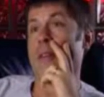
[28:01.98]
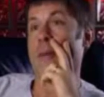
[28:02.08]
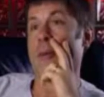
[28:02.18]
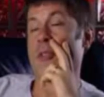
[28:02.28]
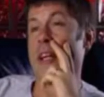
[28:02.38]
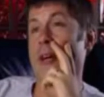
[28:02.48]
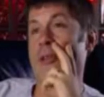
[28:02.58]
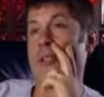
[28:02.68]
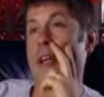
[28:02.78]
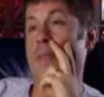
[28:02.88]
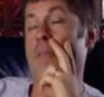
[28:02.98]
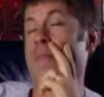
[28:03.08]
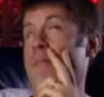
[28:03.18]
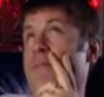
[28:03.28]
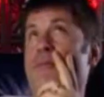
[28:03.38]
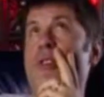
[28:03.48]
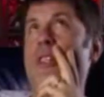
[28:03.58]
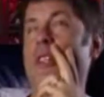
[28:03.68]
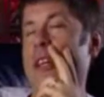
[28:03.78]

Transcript: We all sat on the sand, freezing cold.